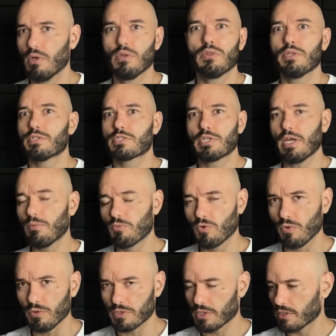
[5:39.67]
The same
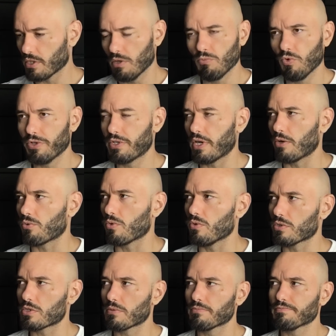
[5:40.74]
rules. It's all Muay Thai rules.